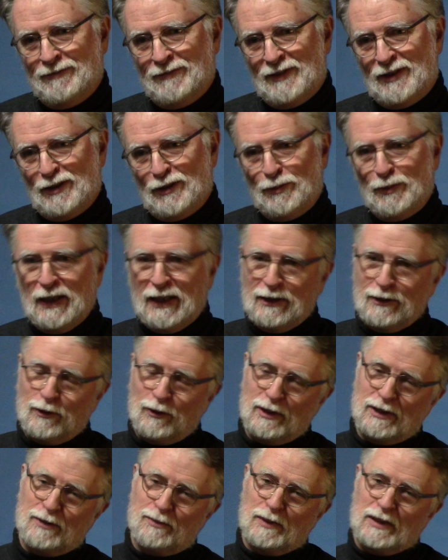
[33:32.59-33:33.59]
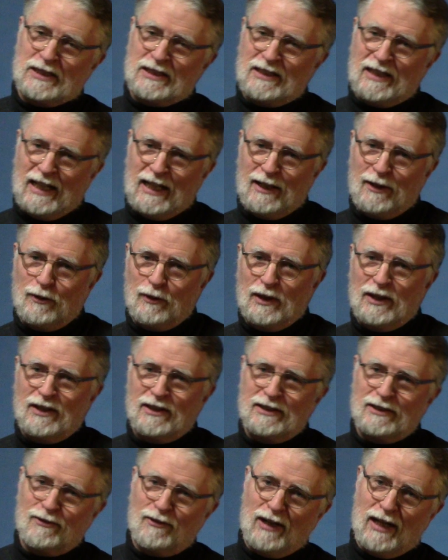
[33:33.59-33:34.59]
to spend Christmas Day with
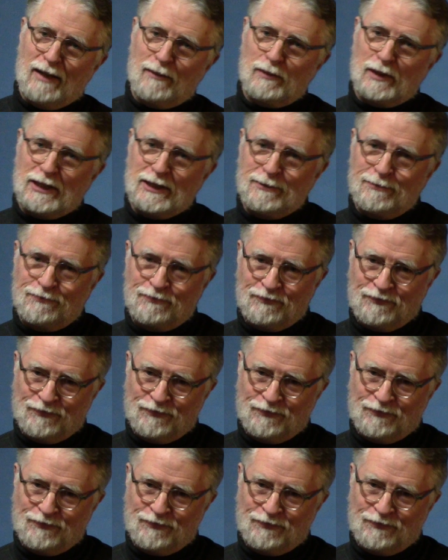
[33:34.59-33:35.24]
his family.